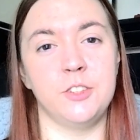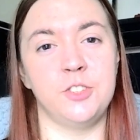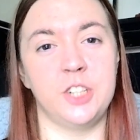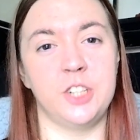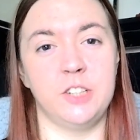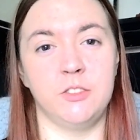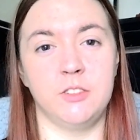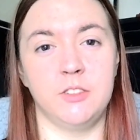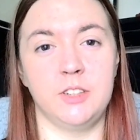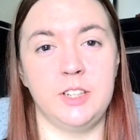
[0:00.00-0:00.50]

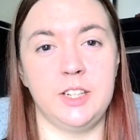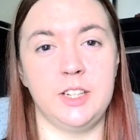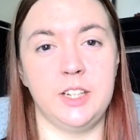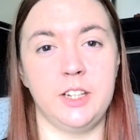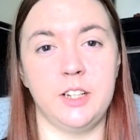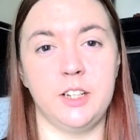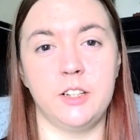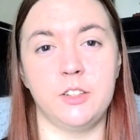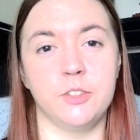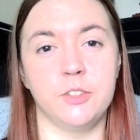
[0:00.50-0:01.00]

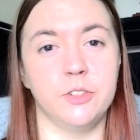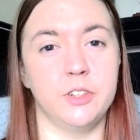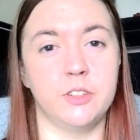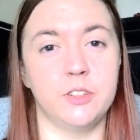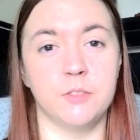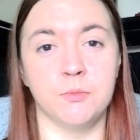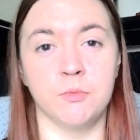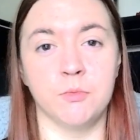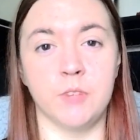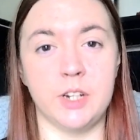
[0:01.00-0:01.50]
generally doing
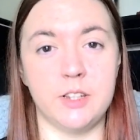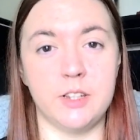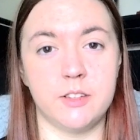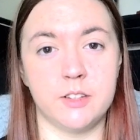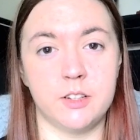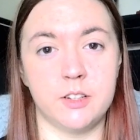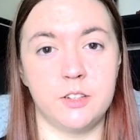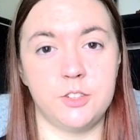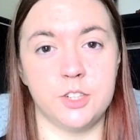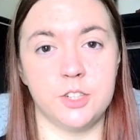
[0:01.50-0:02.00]
some
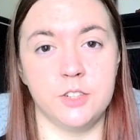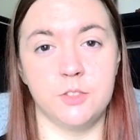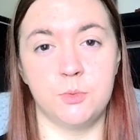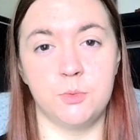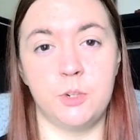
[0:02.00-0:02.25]
research into